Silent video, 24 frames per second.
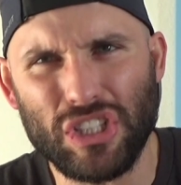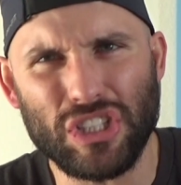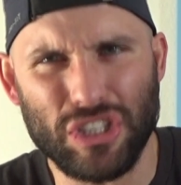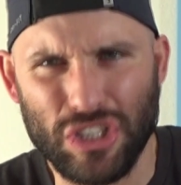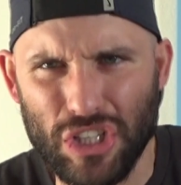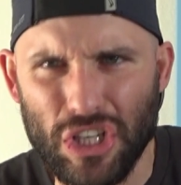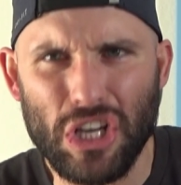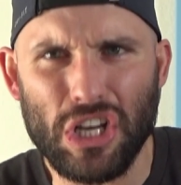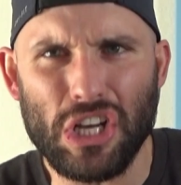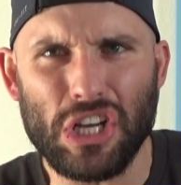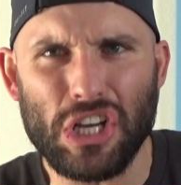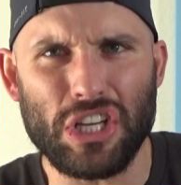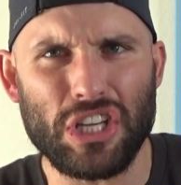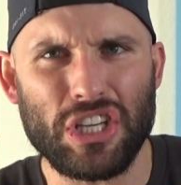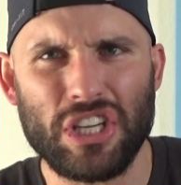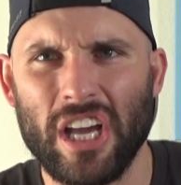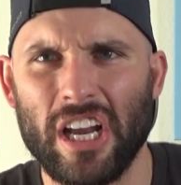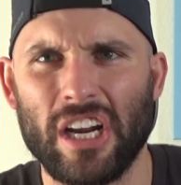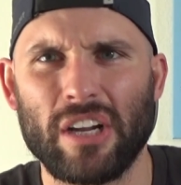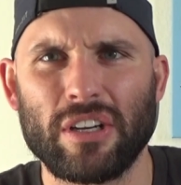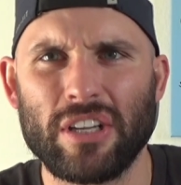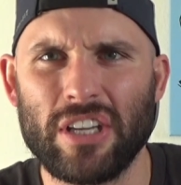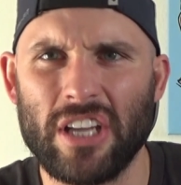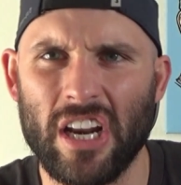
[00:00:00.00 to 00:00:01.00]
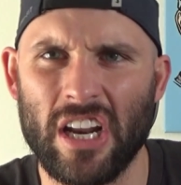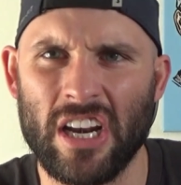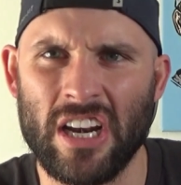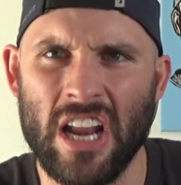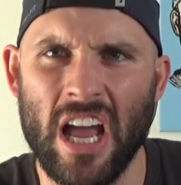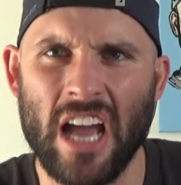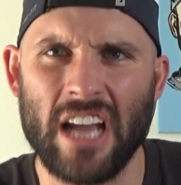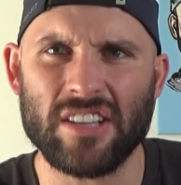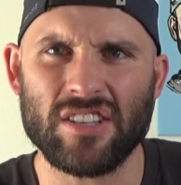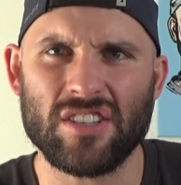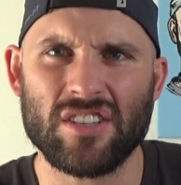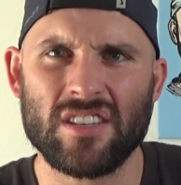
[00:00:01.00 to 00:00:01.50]
good. You got a
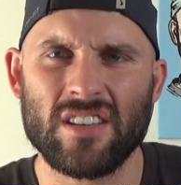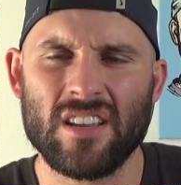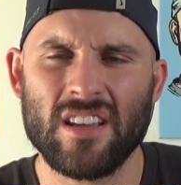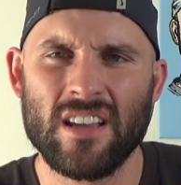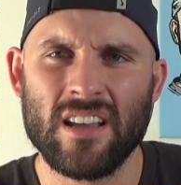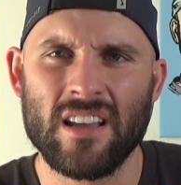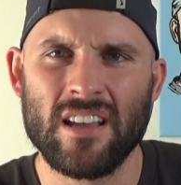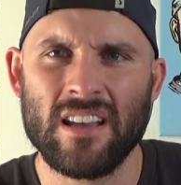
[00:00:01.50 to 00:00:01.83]
nice,